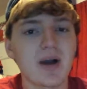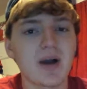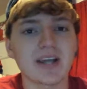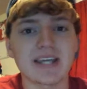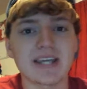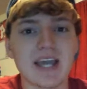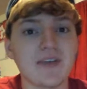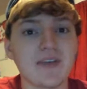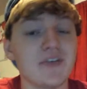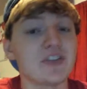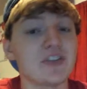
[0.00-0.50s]
and
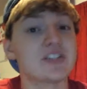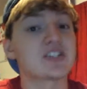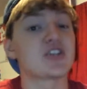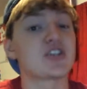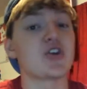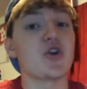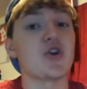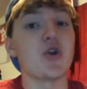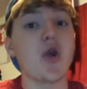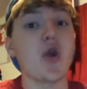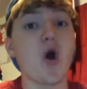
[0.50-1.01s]
Mike Evans?
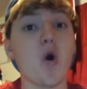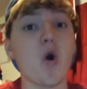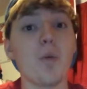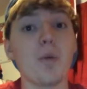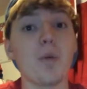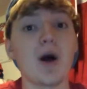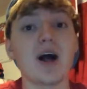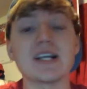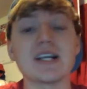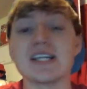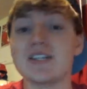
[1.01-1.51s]

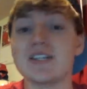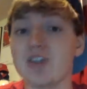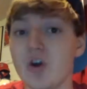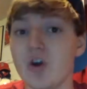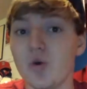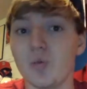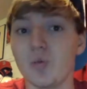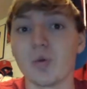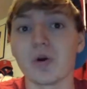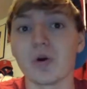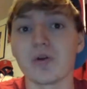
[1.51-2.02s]
Nobody
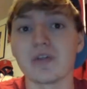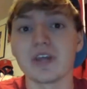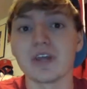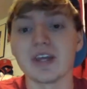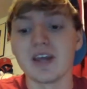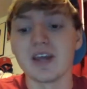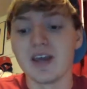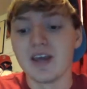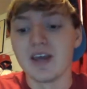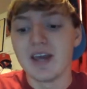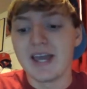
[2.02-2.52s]
noteworthy.